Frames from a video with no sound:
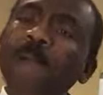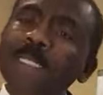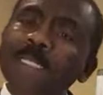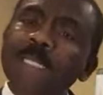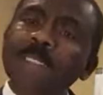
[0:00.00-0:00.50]

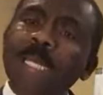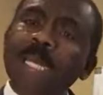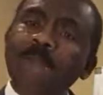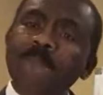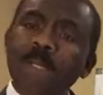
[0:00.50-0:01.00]
process
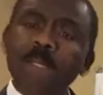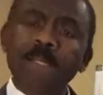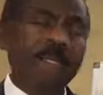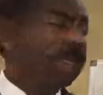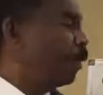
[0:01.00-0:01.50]
that I've
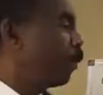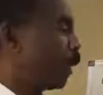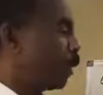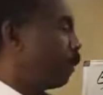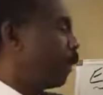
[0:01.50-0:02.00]
done,
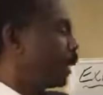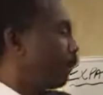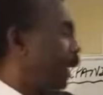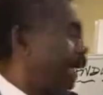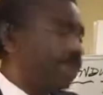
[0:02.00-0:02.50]
where you
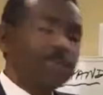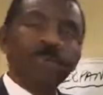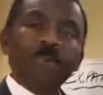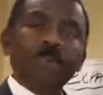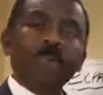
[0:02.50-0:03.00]
multiply
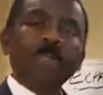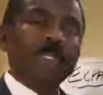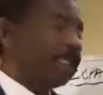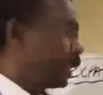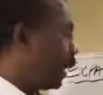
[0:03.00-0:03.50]
2,
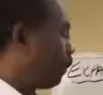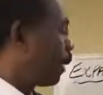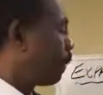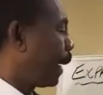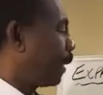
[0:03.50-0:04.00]
then you
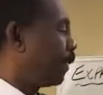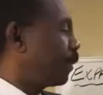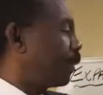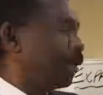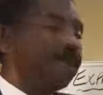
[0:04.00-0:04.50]
multiply
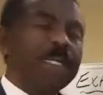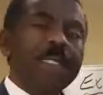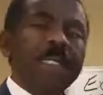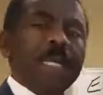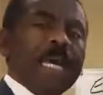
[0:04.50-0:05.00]
the third,
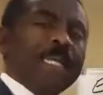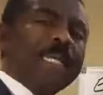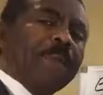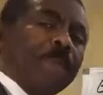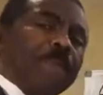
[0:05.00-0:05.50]
and
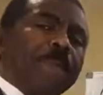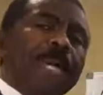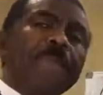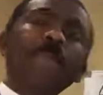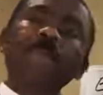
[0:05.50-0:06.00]
then you
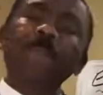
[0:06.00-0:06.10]
multiply the